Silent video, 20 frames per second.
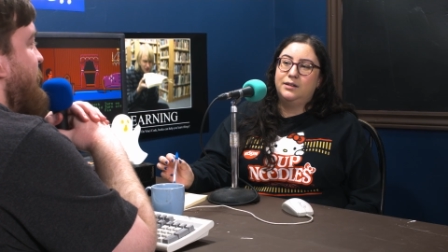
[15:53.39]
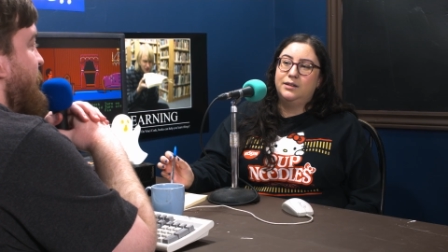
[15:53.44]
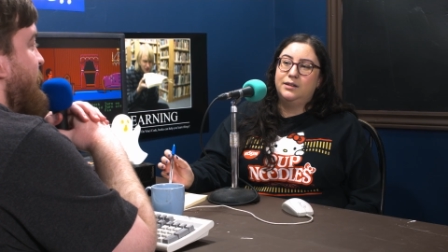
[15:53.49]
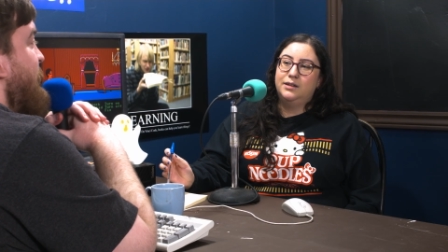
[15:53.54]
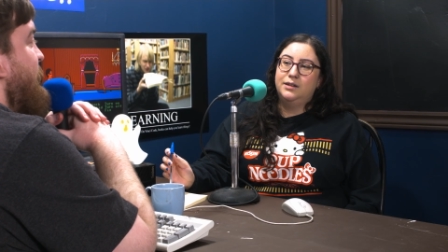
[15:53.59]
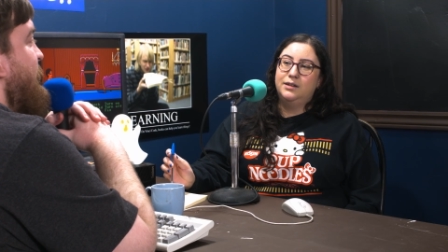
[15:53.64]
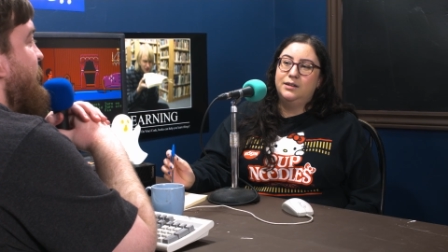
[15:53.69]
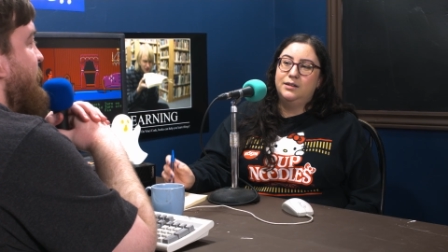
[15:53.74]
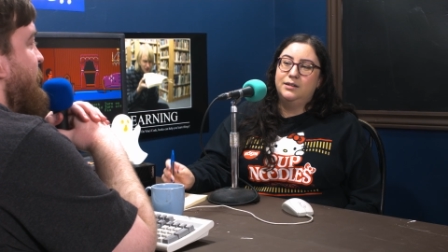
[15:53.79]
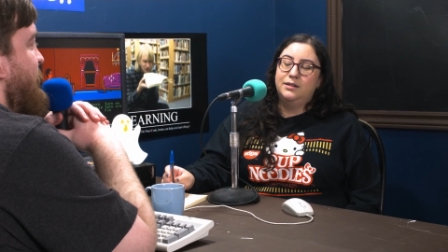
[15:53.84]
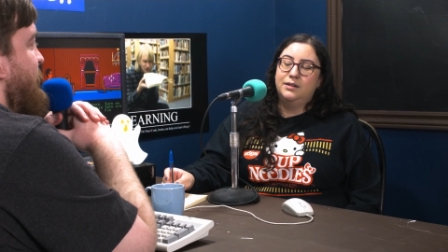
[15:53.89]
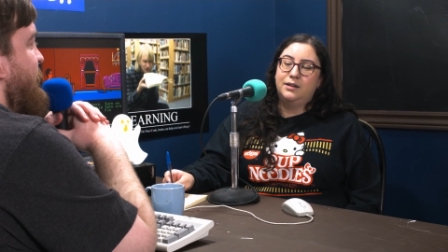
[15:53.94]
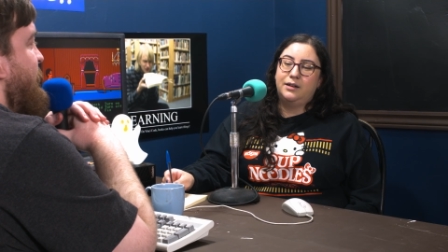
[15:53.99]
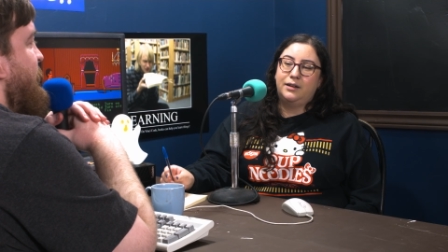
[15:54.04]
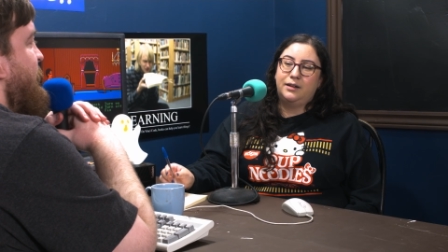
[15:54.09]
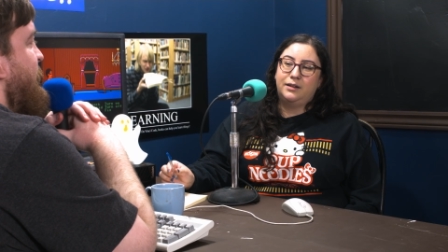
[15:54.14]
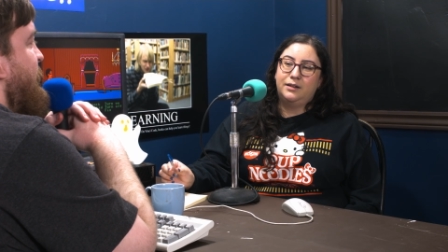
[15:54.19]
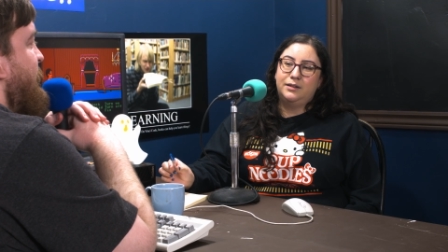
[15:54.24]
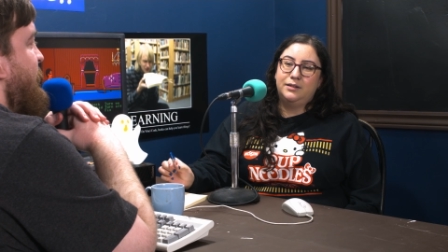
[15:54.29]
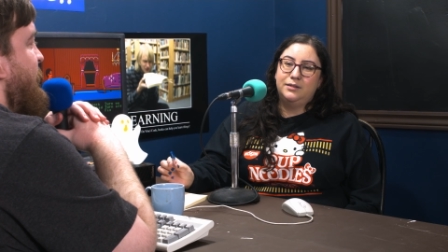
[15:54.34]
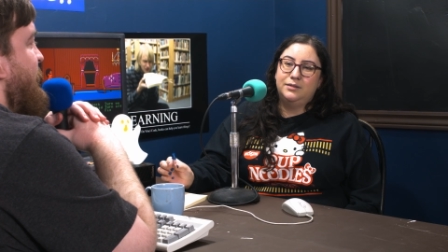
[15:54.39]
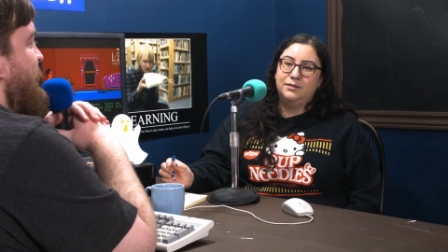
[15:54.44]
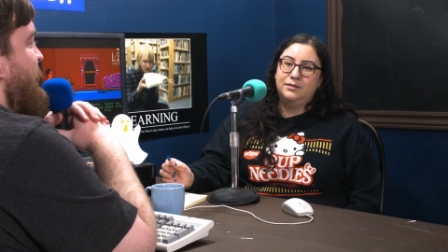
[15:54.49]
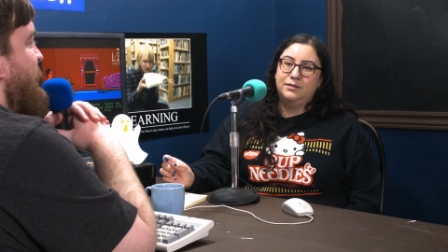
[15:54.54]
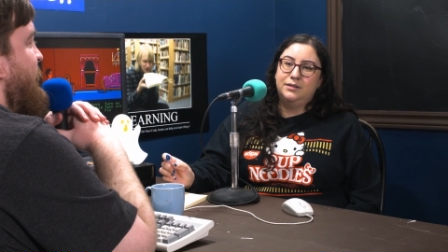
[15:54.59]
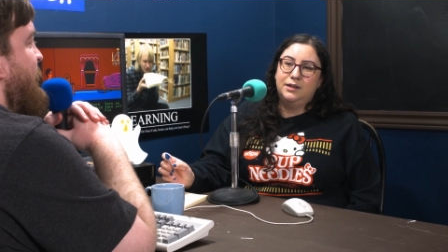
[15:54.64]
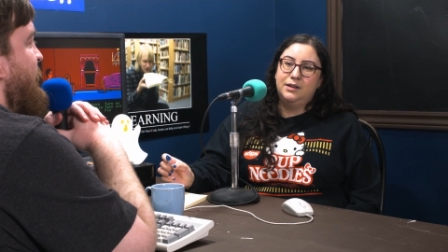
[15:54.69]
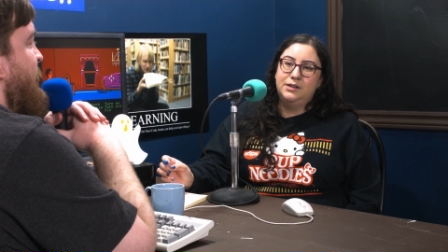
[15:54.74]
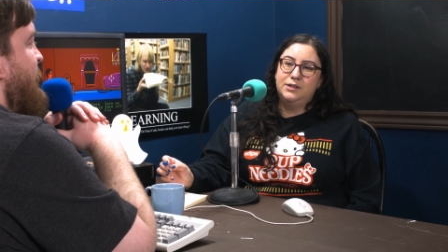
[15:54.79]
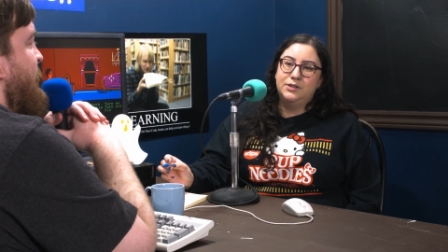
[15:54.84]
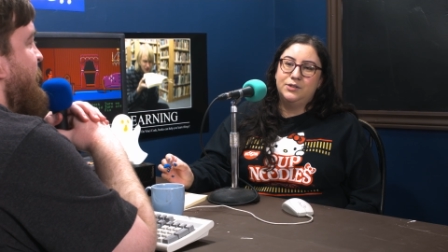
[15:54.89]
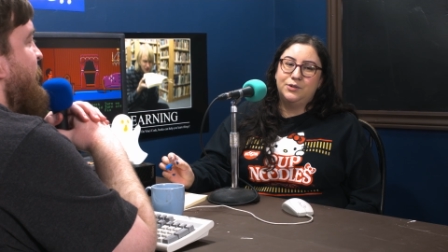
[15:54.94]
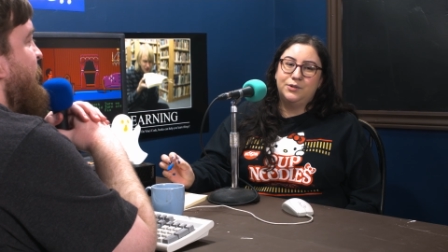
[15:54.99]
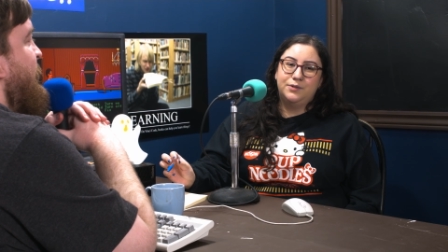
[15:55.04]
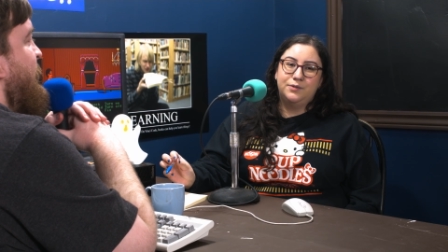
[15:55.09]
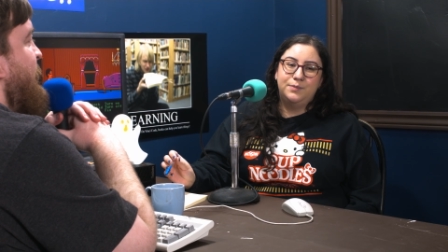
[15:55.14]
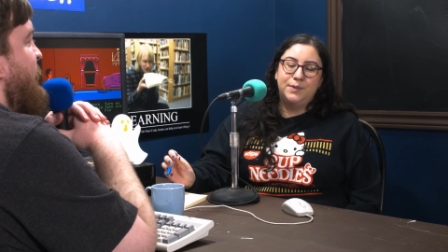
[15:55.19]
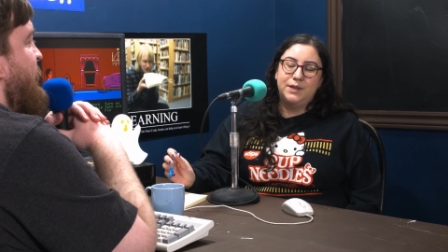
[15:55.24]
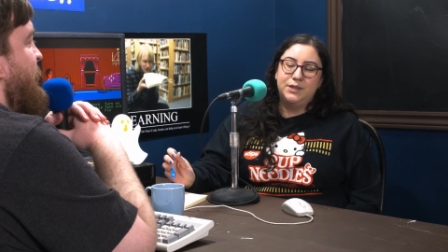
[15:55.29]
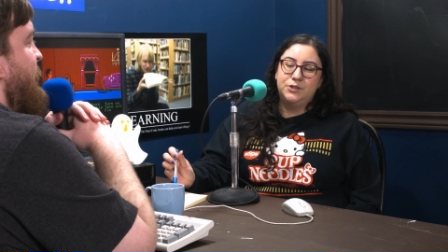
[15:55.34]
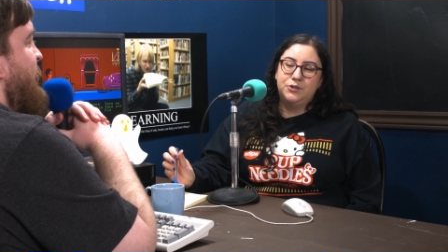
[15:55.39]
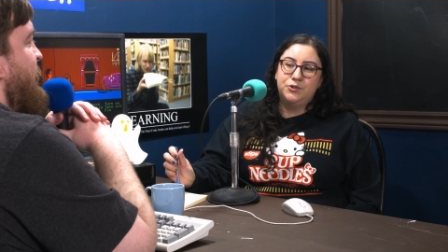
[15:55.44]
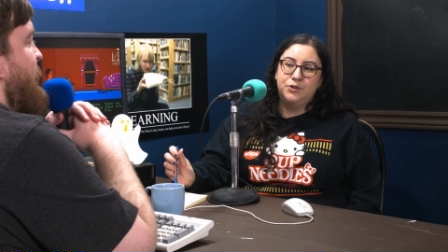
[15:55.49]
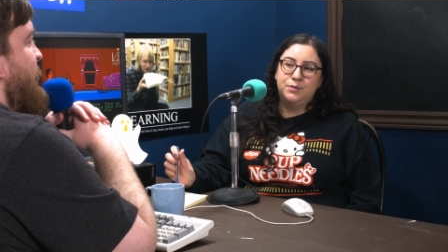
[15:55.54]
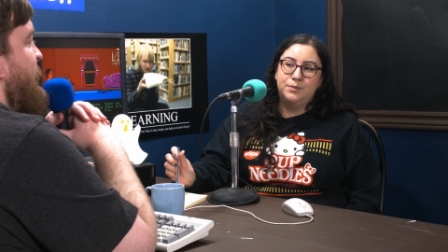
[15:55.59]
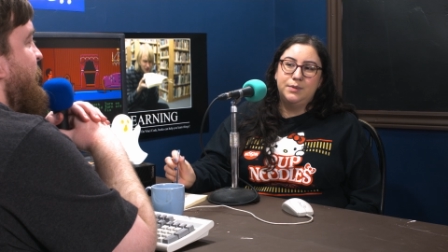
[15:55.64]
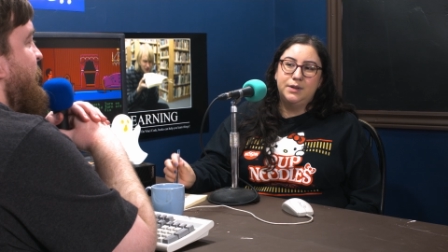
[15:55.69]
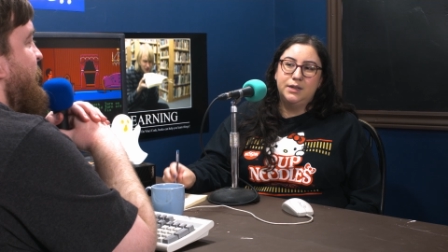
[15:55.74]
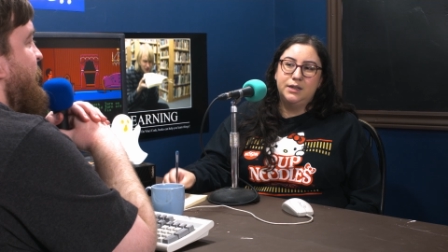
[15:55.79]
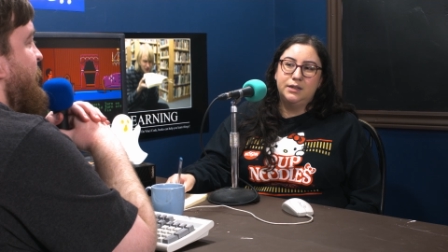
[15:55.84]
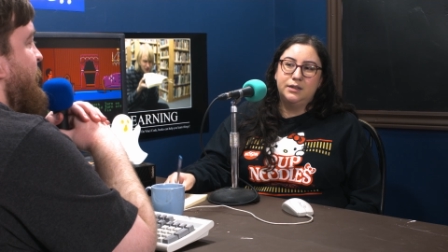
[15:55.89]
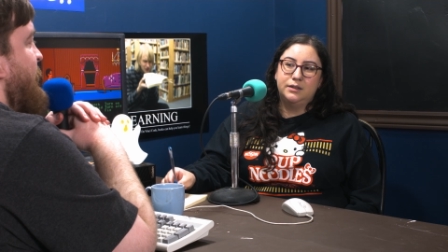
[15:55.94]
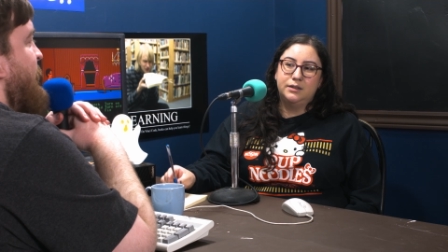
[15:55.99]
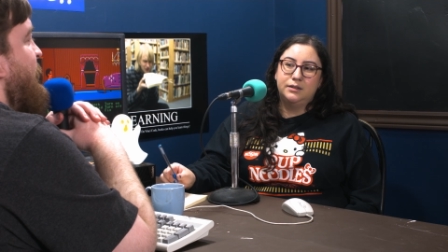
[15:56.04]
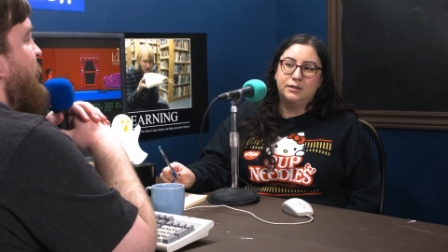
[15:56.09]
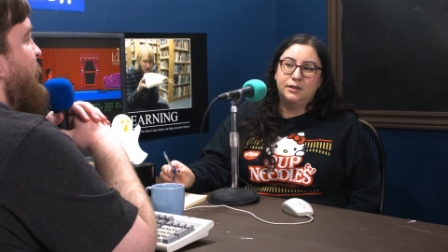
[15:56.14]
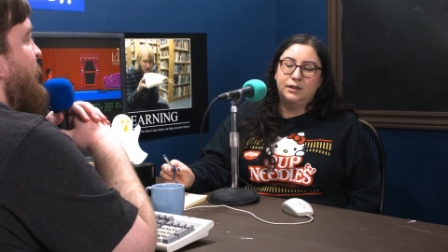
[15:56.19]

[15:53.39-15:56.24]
in any sort of mainstream media,